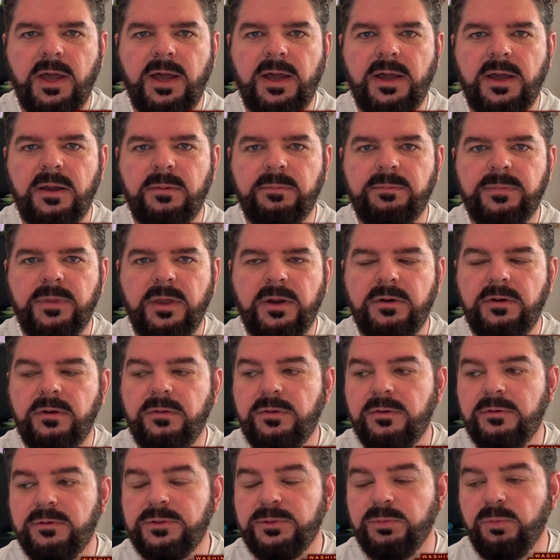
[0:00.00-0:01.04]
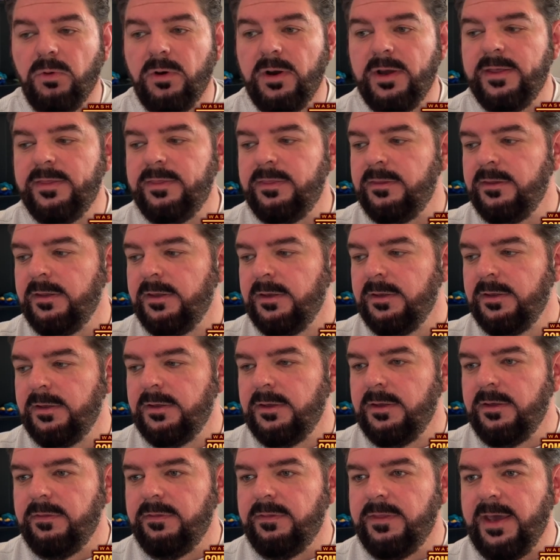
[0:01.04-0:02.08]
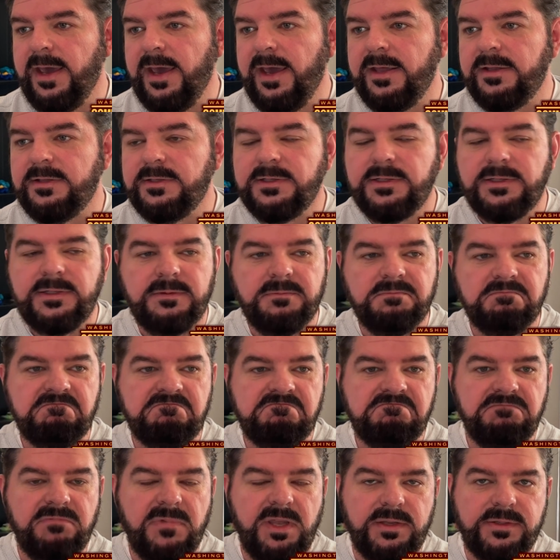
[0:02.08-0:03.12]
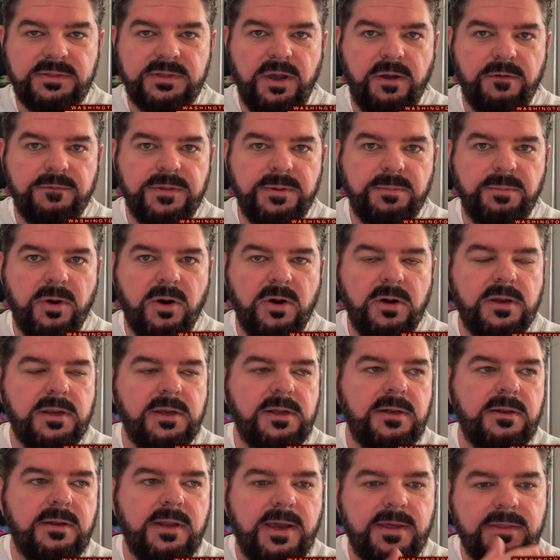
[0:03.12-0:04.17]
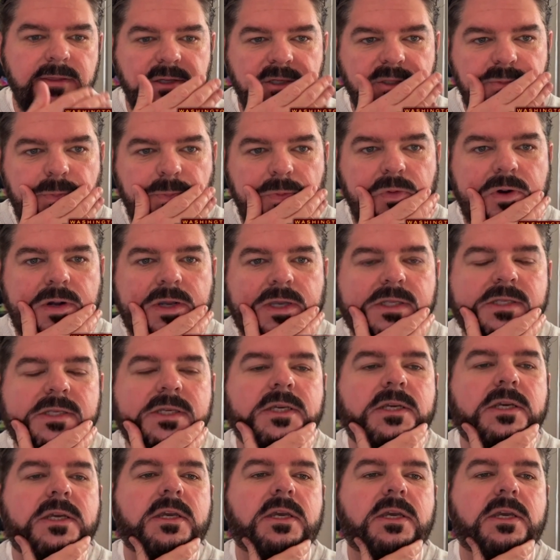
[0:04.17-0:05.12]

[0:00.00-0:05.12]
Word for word: Um, there, there's one that is off the market at this point,